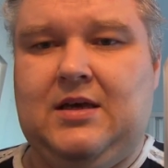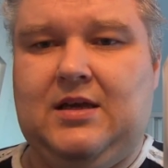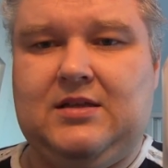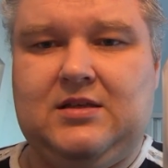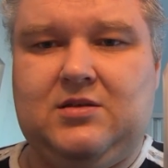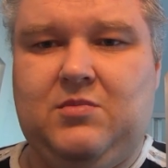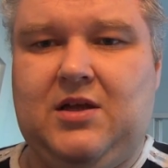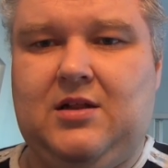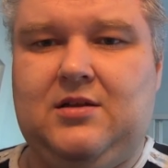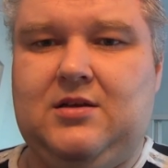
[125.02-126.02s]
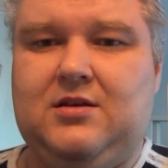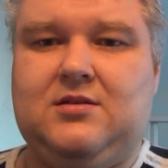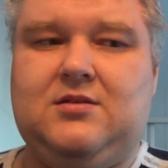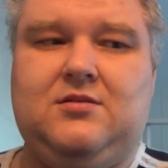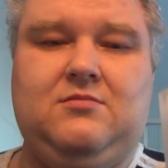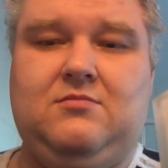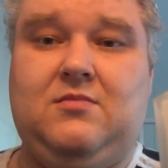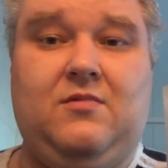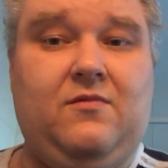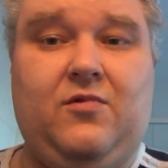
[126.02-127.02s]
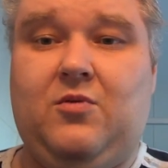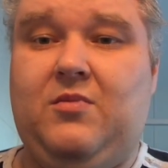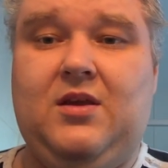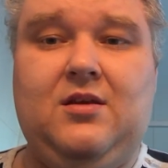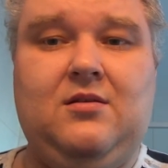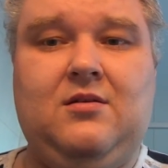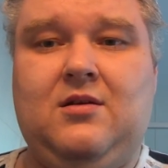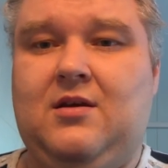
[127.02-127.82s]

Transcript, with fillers: and the smell is for me